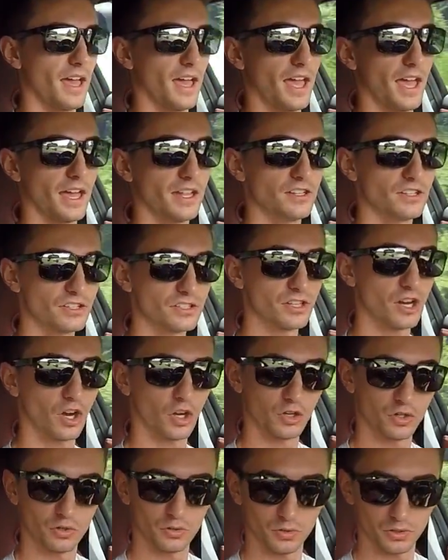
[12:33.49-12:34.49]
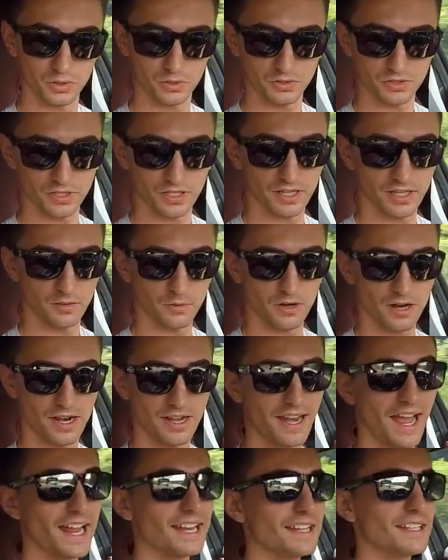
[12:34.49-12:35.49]
and just start cruising. We're
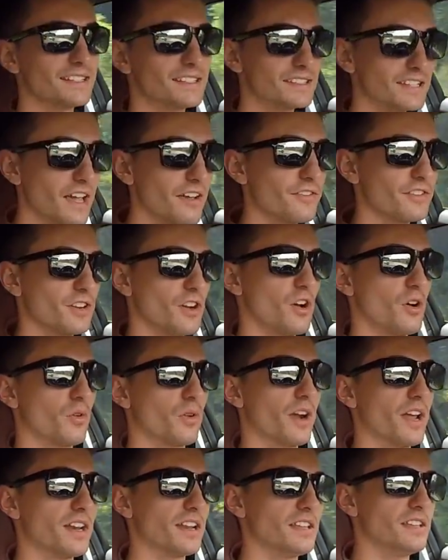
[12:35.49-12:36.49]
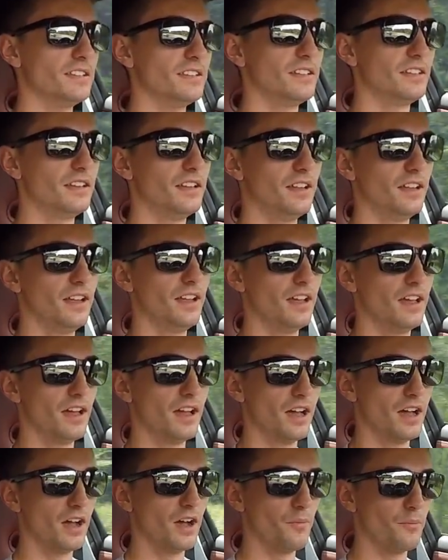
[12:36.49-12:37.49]
at 97 already,
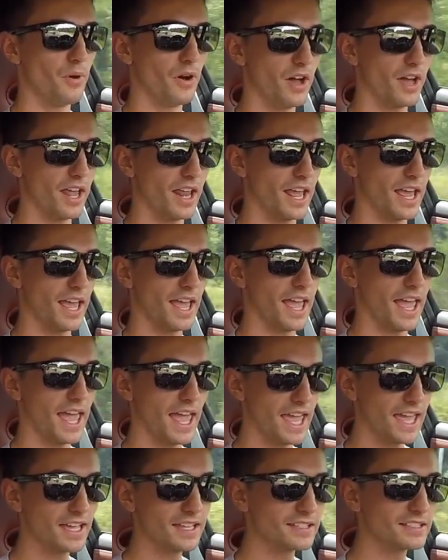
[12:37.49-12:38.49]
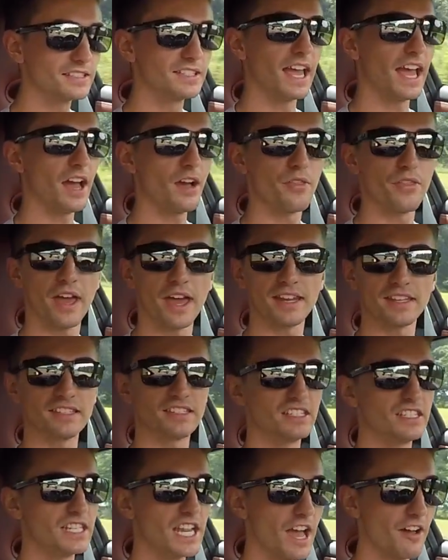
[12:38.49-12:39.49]
but hands down, that is
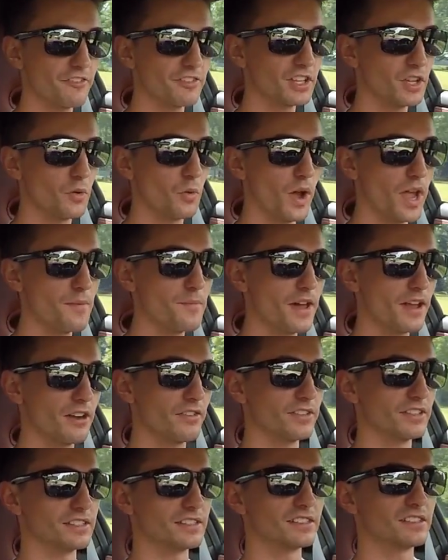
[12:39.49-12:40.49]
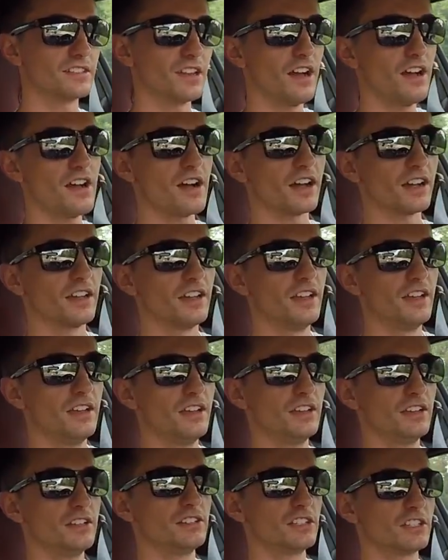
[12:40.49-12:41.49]
definitely way better than stock.
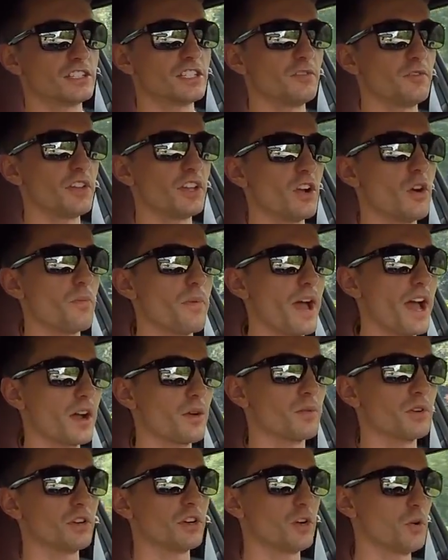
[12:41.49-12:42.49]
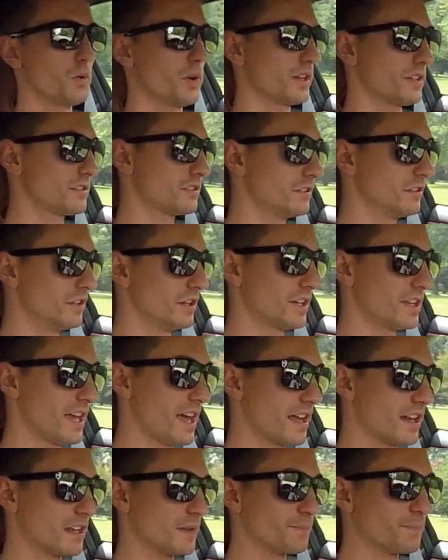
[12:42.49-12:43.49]
Just if we go back real quick to look
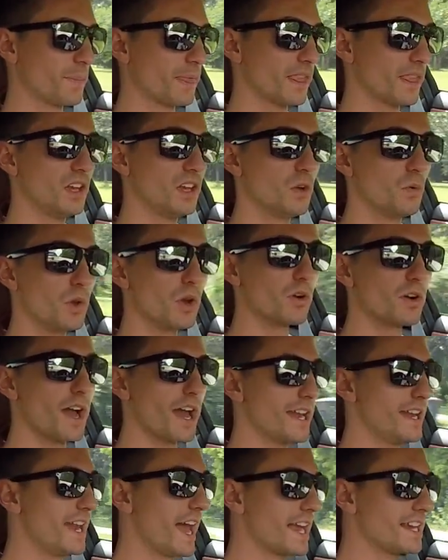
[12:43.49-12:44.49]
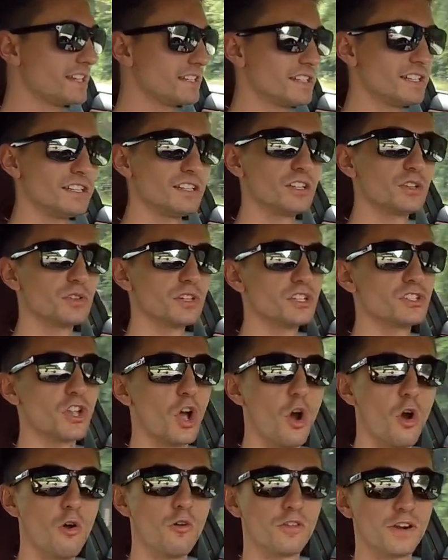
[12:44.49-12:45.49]
at it, we were at 19 degrees
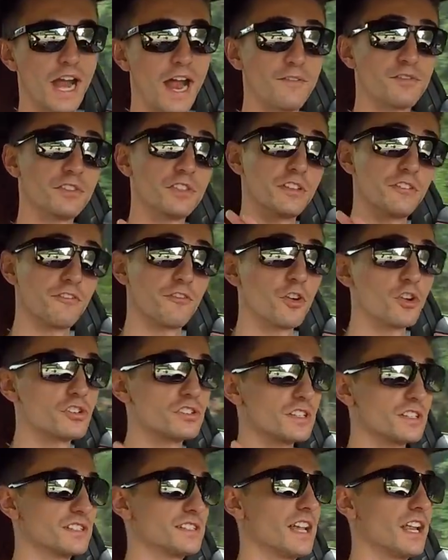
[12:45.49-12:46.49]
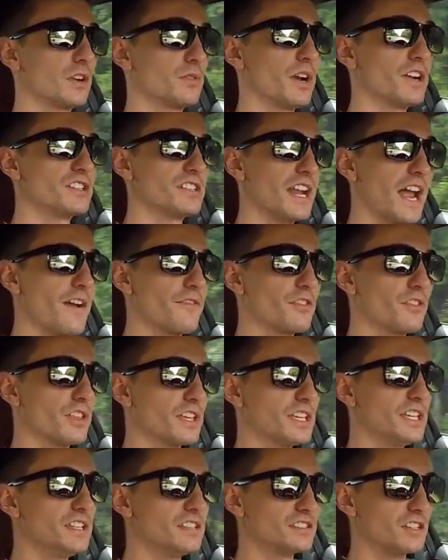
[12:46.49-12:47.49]
over after the first acceleration after
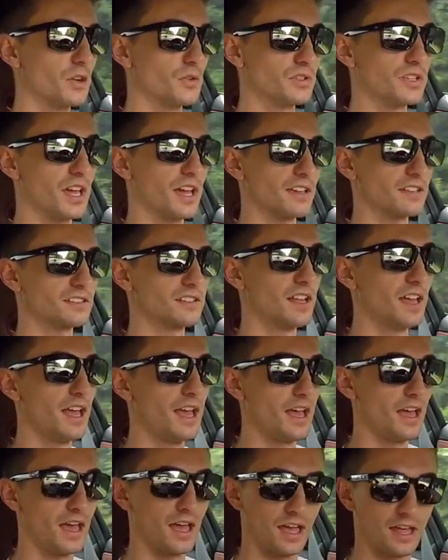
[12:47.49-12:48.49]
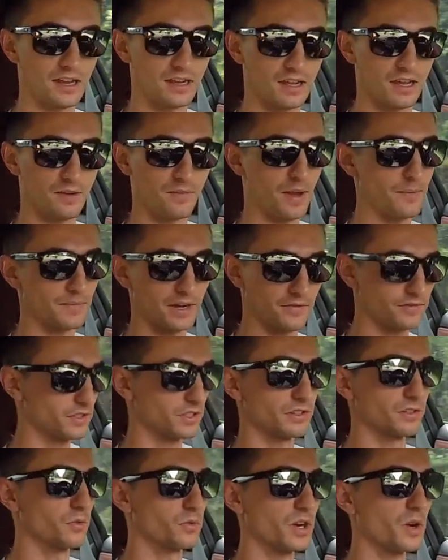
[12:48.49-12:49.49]
the heat soak test, and I'm gonna have
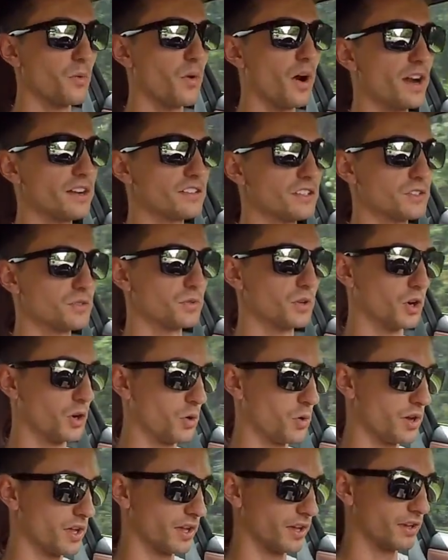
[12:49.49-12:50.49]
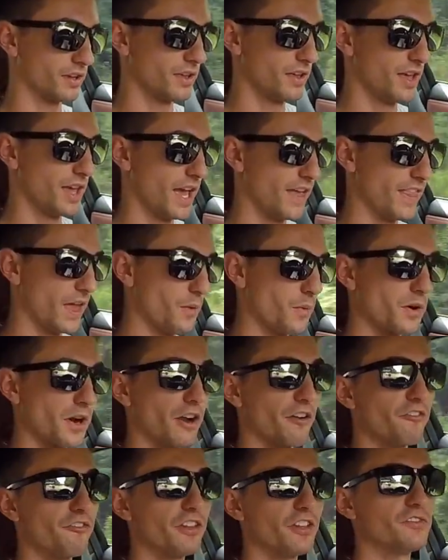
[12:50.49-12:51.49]
to rewatch this real quick, and then we were
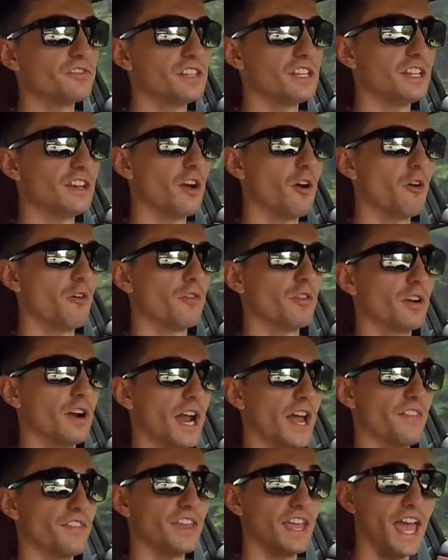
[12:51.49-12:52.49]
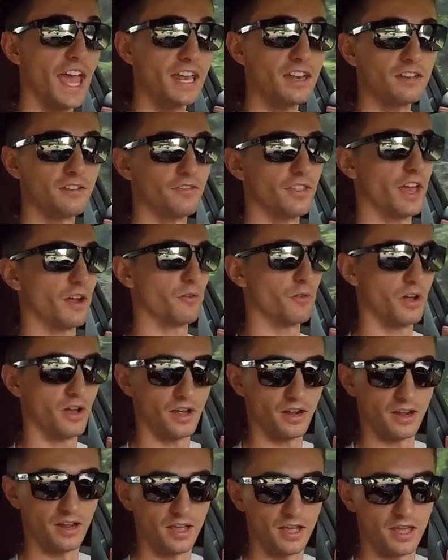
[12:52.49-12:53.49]
at 15 over at the end of that
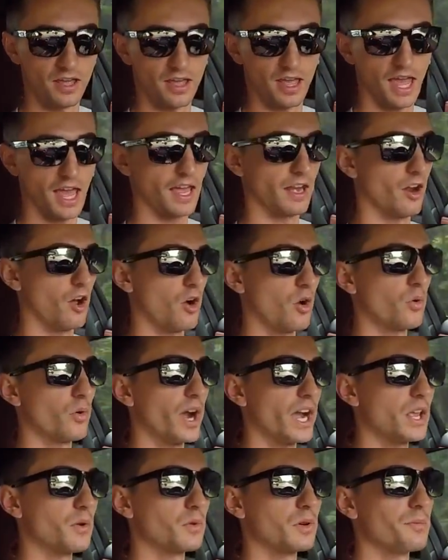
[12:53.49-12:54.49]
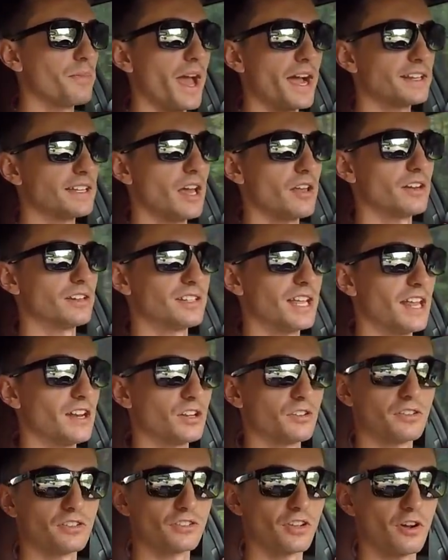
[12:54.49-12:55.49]
run, and already we're back down to 10
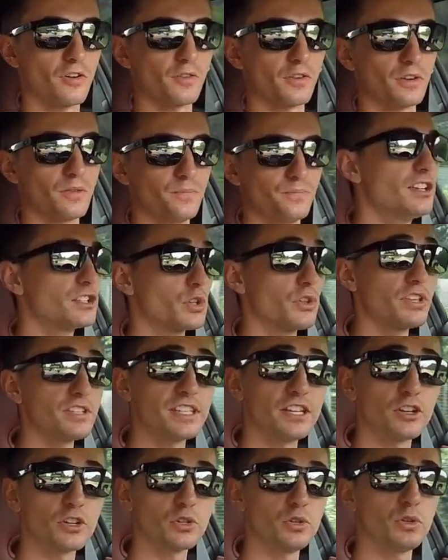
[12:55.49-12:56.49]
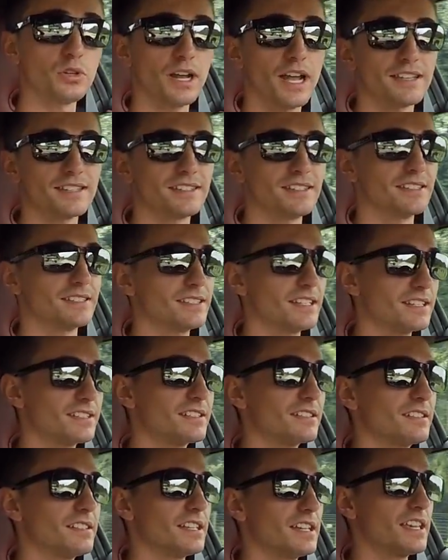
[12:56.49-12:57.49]
degrees over. So this intercooler has
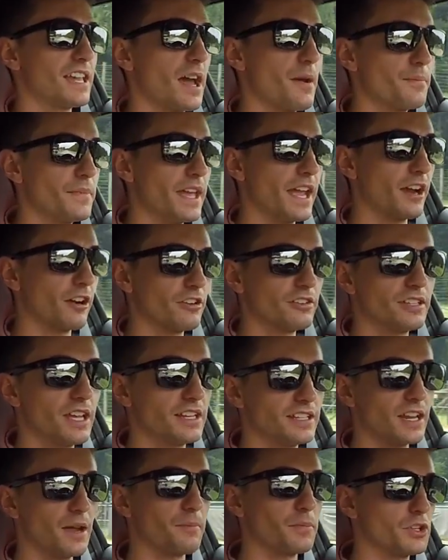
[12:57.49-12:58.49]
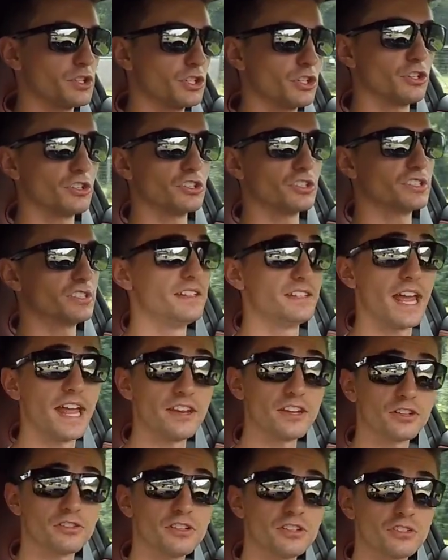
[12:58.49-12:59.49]
consistently kept the air intake temperatures
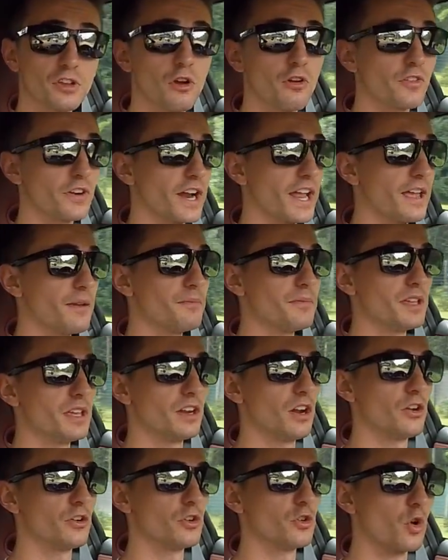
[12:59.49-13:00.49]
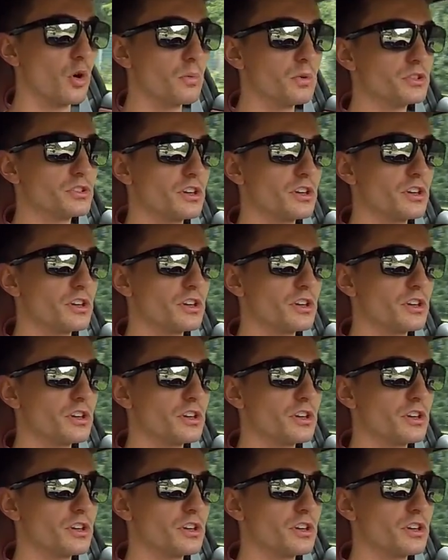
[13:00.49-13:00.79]
10 degrees over ambient under normal